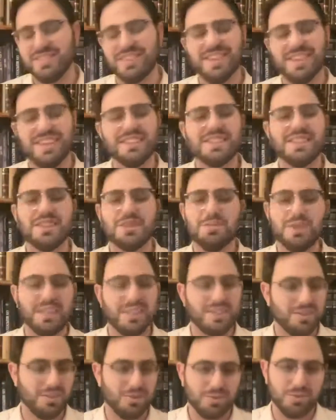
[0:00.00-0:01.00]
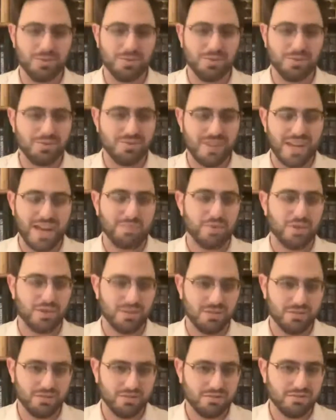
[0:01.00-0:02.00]
it's going to make you
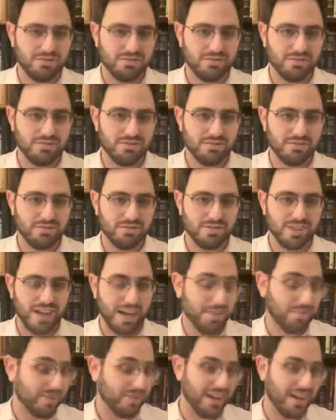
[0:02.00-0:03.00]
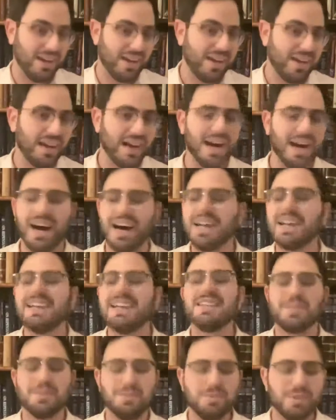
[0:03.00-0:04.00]
happier. I'm, I
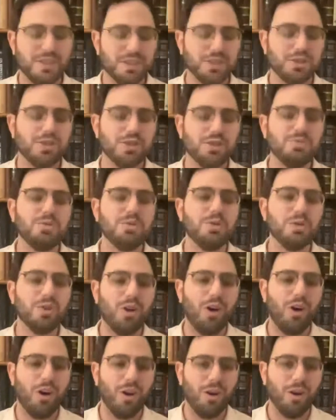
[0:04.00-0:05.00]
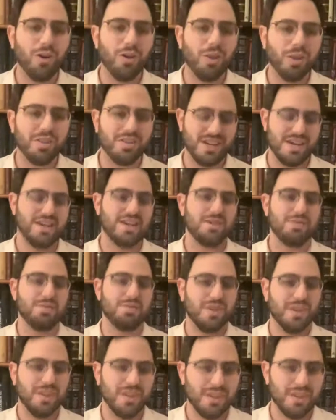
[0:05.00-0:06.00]
get to be in a good mood all the time
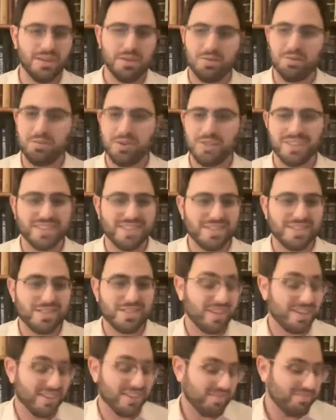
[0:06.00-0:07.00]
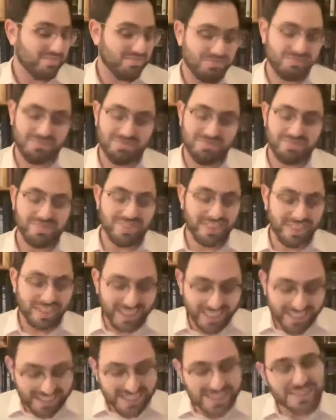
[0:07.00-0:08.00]
because
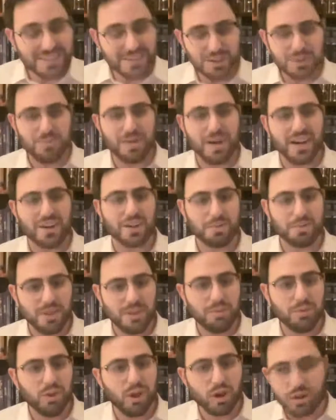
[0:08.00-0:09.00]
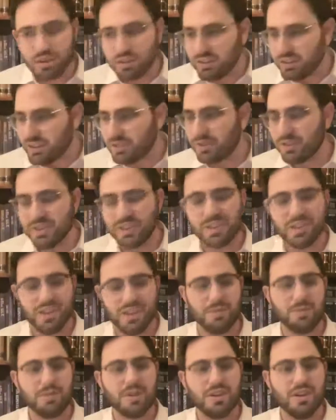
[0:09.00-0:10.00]
it is inspiring. People are literally
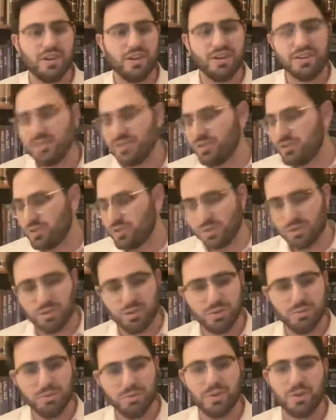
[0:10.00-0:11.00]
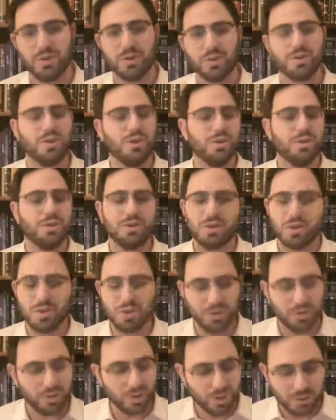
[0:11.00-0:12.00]
coming on Zoom or going to
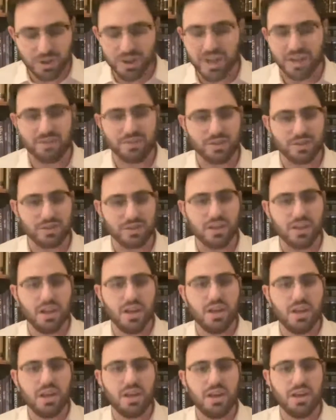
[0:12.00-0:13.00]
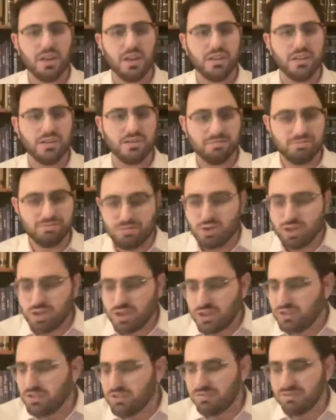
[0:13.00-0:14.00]
Shoal or whatever
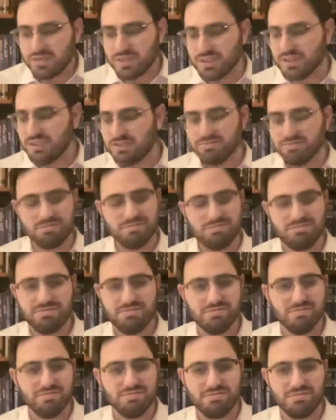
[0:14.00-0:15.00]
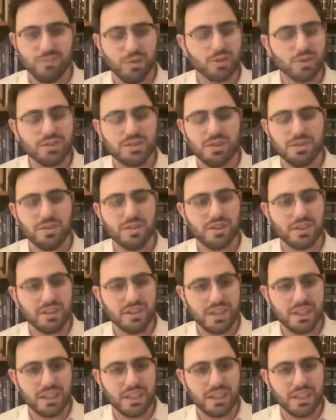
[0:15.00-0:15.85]
just to learn Torah.